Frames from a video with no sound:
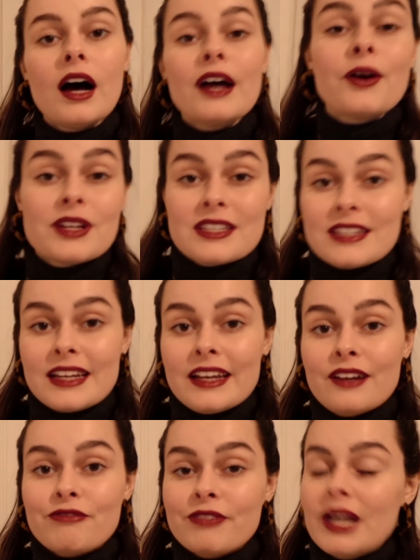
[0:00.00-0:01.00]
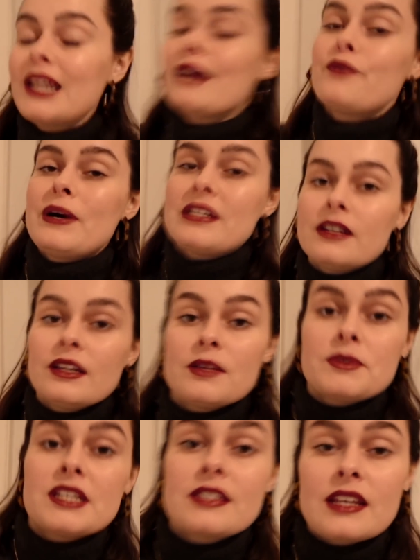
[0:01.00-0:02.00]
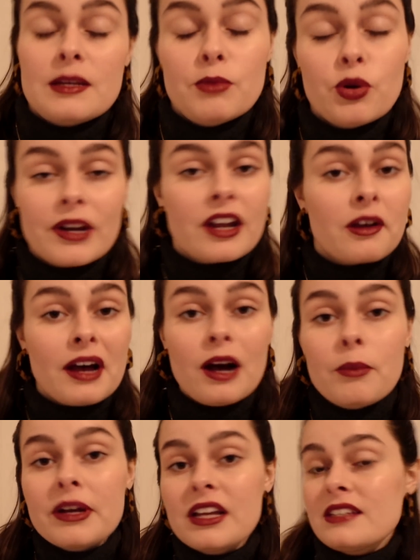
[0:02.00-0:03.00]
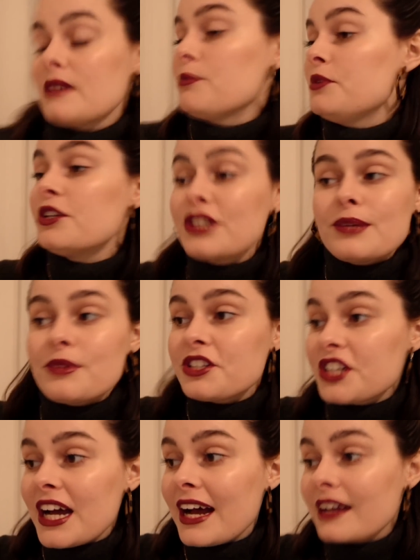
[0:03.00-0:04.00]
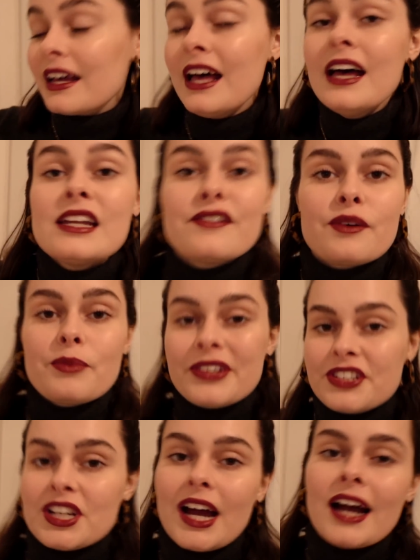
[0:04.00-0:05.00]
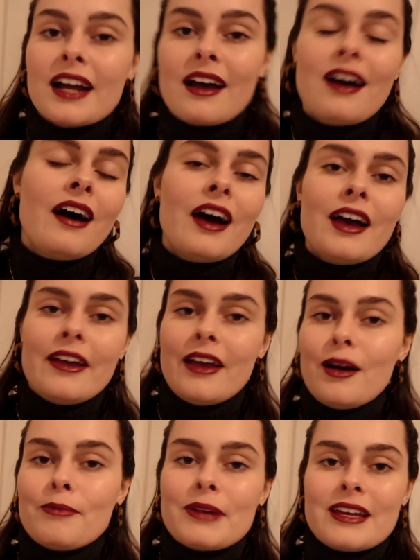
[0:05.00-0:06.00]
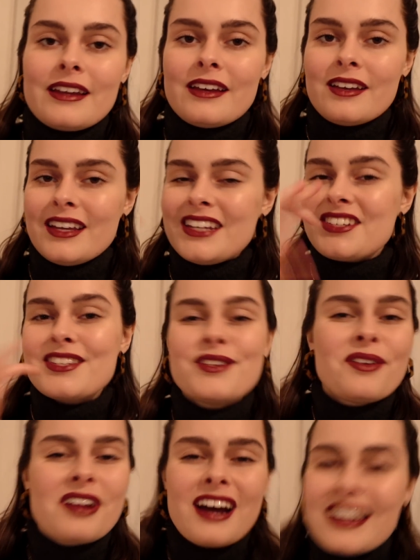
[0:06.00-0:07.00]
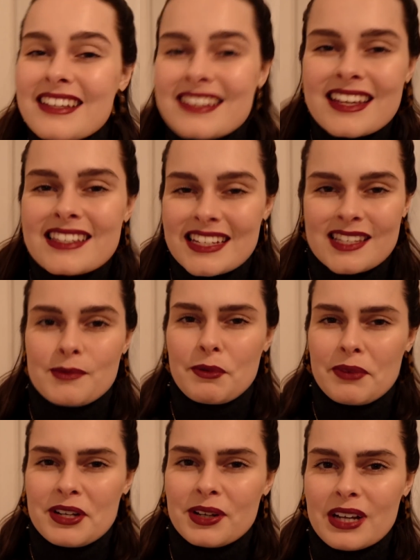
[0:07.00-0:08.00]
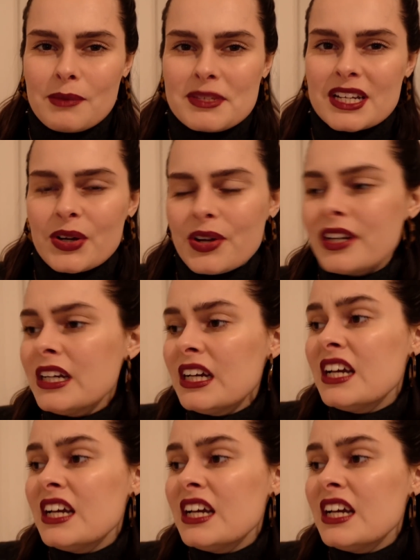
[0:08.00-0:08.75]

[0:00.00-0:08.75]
I honestly rarely ever wear dark lipsticks anymore when I go out because I'm usually with Jack. If I'm with Jack, I am gonna, it's just not nice kissing someone when you got lipstick on.